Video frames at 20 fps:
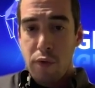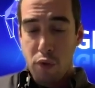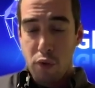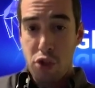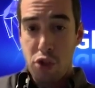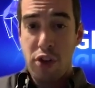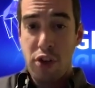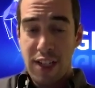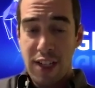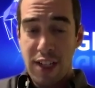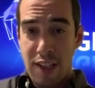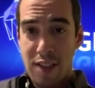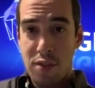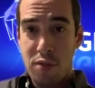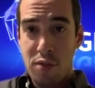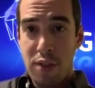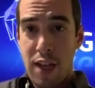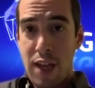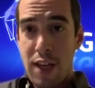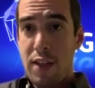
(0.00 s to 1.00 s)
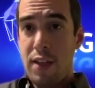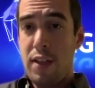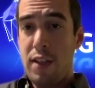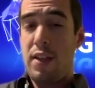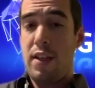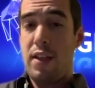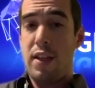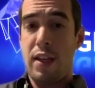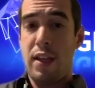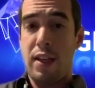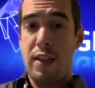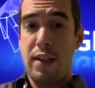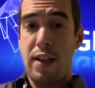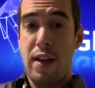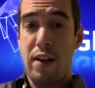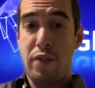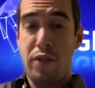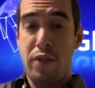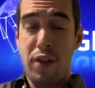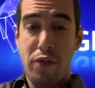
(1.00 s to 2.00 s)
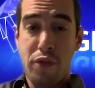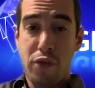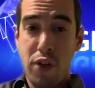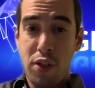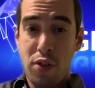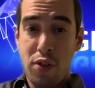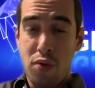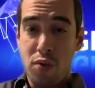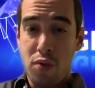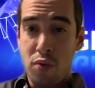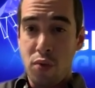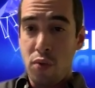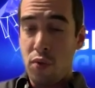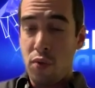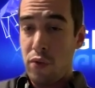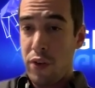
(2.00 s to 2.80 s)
joining us today, and feel free to